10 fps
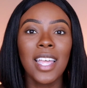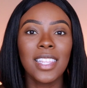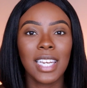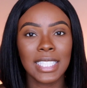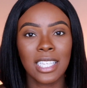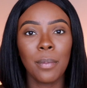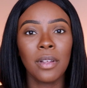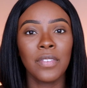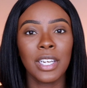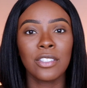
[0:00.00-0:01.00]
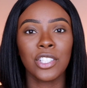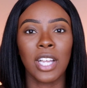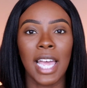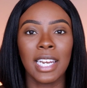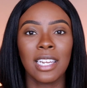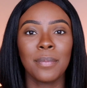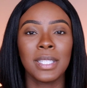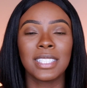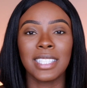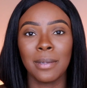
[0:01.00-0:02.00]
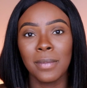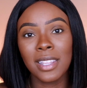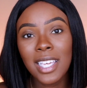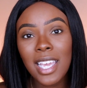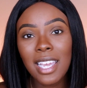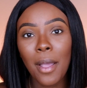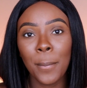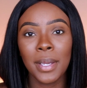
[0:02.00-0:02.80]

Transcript: The next couple of videos are kind of going to be the same thing,